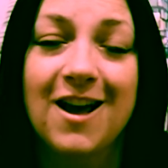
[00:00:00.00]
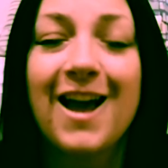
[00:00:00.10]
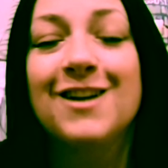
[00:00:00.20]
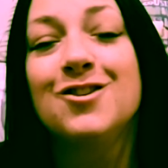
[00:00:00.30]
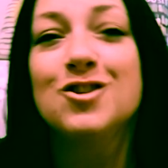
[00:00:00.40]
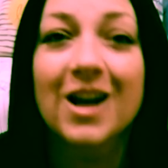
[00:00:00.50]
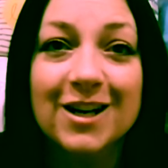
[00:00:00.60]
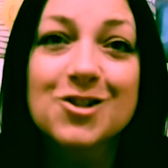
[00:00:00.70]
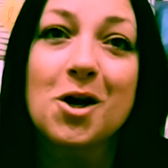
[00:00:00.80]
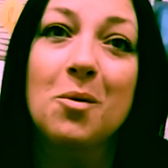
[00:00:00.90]
and
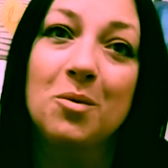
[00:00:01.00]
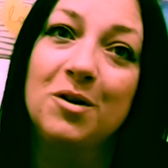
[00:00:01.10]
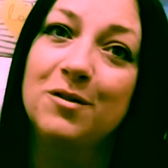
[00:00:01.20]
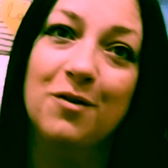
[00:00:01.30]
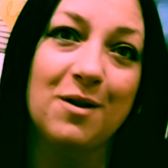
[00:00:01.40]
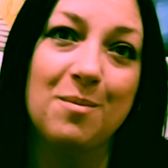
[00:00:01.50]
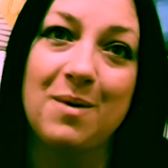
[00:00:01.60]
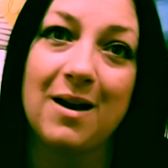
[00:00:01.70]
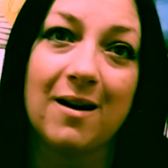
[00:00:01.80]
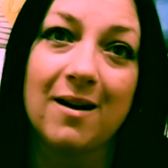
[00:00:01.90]
change our world for the
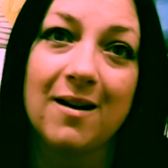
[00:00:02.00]
better.